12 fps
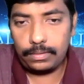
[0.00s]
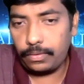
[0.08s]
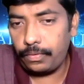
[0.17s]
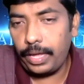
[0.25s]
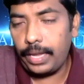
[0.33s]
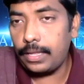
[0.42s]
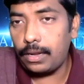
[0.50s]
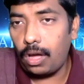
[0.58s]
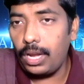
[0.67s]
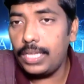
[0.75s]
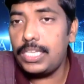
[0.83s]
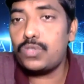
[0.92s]
the
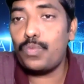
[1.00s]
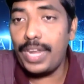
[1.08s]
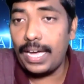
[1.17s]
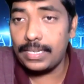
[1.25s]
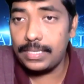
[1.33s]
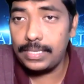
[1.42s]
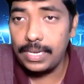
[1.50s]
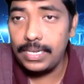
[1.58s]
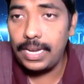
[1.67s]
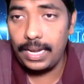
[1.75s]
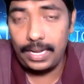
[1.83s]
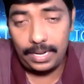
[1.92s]
knowledge is very
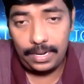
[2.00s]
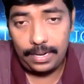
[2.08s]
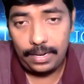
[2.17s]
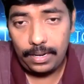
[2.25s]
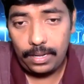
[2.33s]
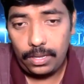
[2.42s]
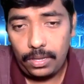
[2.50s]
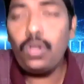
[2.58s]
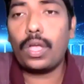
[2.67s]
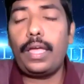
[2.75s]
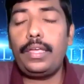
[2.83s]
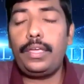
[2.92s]
uncertain.
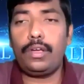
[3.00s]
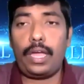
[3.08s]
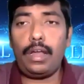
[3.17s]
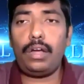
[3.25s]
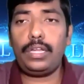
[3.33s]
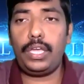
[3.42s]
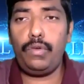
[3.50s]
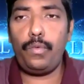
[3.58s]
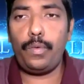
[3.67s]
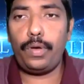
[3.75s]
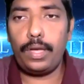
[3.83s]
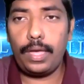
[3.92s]
You cannot give
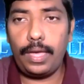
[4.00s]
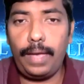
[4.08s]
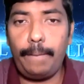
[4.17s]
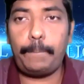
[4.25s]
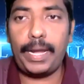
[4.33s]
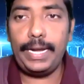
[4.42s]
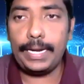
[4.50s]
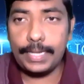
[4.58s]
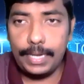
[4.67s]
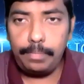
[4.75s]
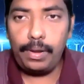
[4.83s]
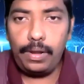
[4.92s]
a
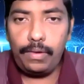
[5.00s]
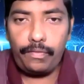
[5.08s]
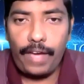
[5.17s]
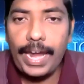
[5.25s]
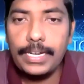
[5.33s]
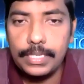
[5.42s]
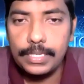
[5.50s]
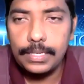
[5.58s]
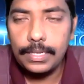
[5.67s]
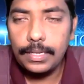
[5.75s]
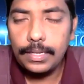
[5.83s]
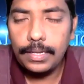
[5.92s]
predictable facts.
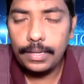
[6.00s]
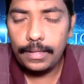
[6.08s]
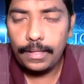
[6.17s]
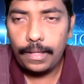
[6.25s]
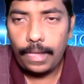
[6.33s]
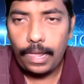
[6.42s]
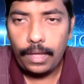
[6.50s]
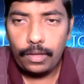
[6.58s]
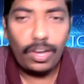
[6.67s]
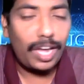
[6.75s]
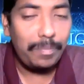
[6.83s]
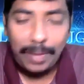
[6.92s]

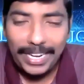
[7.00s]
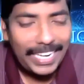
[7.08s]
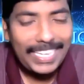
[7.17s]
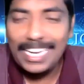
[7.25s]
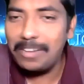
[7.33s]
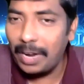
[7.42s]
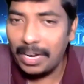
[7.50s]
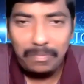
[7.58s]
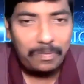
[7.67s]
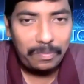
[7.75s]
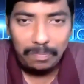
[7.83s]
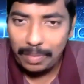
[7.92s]
You can predict it, but
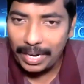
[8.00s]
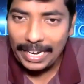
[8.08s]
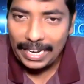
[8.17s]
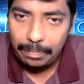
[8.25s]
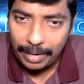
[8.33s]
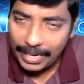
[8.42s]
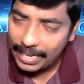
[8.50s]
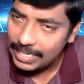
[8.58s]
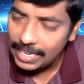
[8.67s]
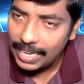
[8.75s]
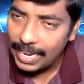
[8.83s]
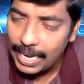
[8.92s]

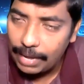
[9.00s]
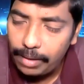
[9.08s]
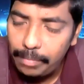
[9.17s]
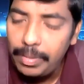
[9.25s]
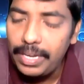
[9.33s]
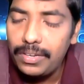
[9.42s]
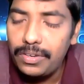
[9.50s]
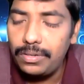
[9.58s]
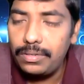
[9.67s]
prediction can never be